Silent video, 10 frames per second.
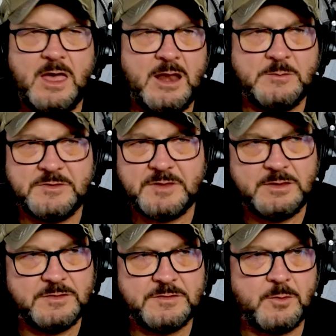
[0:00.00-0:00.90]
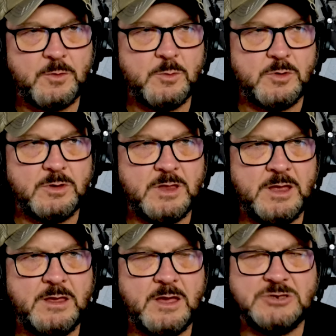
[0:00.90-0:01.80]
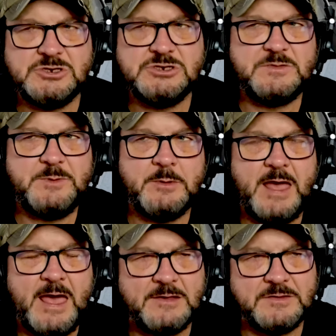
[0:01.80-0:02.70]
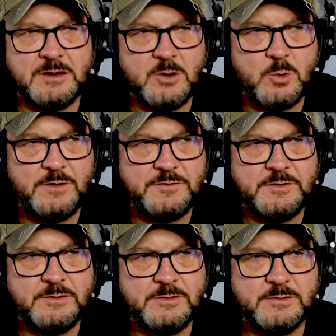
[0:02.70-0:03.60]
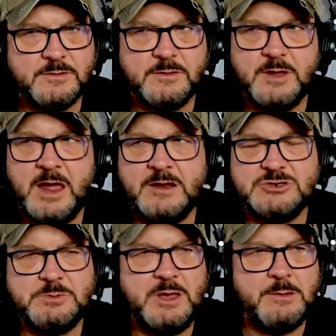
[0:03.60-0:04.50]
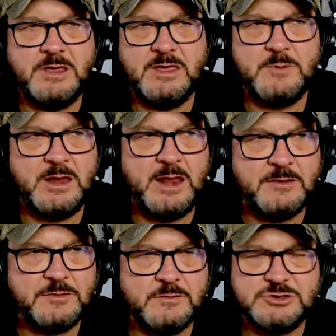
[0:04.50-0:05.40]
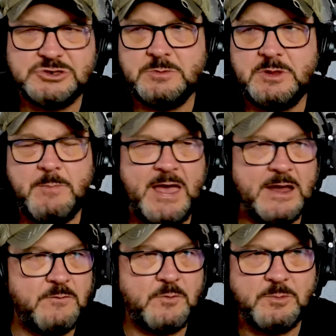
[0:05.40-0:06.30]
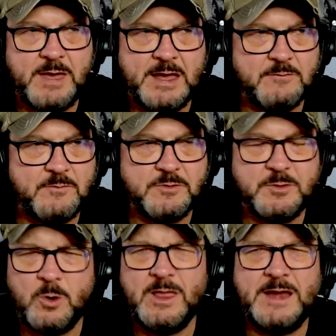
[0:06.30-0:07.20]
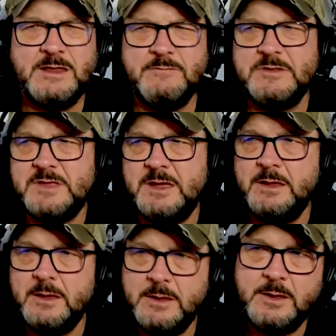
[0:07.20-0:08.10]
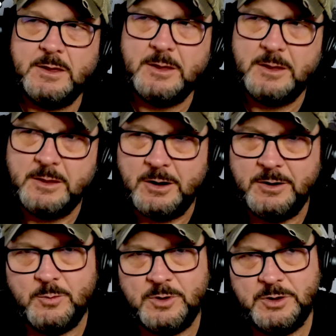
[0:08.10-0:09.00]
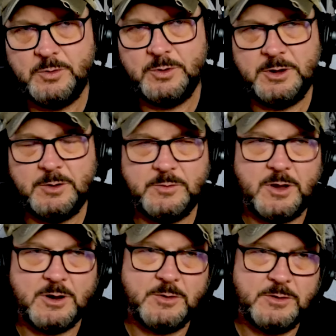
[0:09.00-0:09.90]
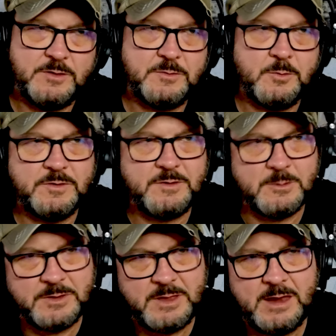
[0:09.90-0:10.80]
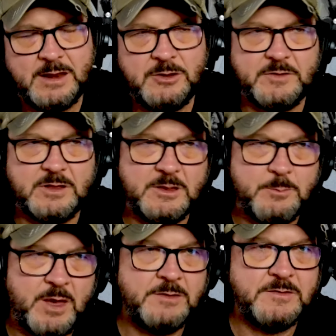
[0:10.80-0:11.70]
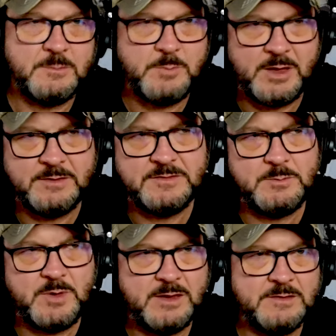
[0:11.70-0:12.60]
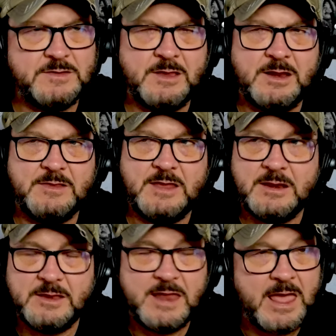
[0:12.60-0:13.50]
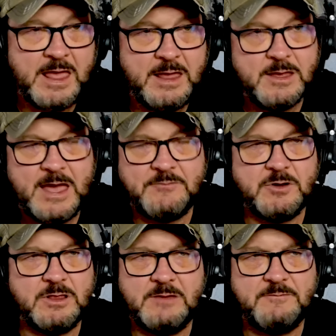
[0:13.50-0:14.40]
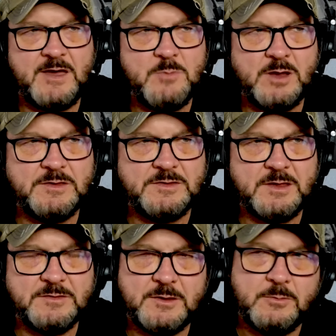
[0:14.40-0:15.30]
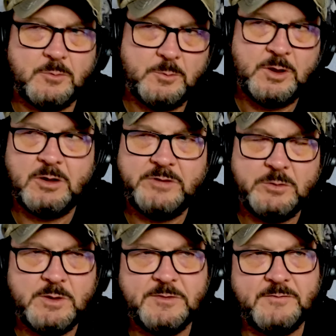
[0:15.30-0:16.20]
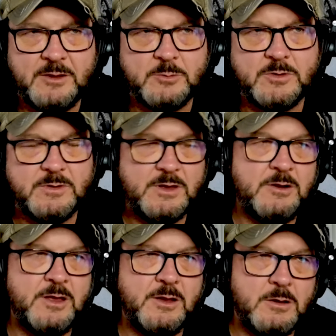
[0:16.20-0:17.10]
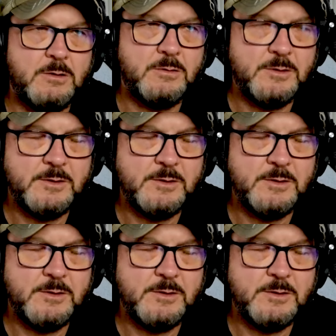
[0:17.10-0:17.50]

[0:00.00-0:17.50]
I'm just like, this is horrible. Like, I should just be able to ask it a question and it should be able to give me an answer. There shouldn't be a back and forth. The whole idea of this, like, all right, what do you talk about this? Do you want to talk about that? And you have to click buttons and buttons and buttons. And then at the end of the day, after clicking 5 buttons, it says, so we don't have any reps available. And you're like, oh.